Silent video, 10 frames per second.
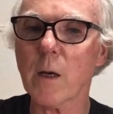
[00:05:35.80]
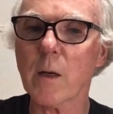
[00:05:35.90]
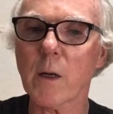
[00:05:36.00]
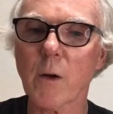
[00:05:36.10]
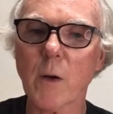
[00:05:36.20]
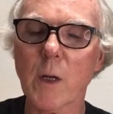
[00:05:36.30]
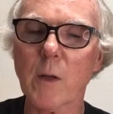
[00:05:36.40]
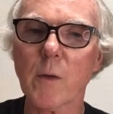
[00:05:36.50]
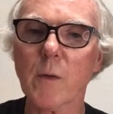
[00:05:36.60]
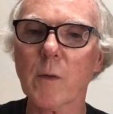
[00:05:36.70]

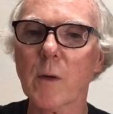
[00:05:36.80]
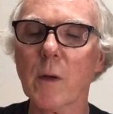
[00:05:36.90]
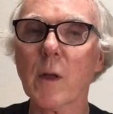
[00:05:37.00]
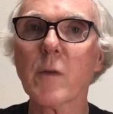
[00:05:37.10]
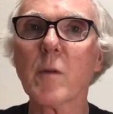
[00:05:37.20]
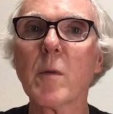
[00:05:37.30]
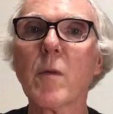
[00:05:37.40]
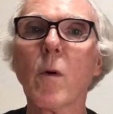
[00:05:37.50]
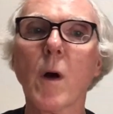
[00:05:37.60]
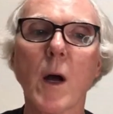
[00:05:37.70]
ingredients listed
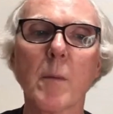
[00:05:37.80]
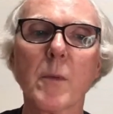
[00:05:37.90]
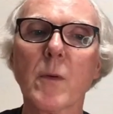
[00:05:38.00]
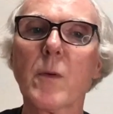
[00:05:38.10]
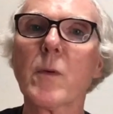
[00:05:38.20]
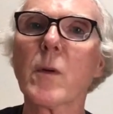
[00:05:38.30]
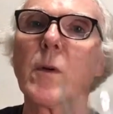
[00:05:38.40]
before hops. So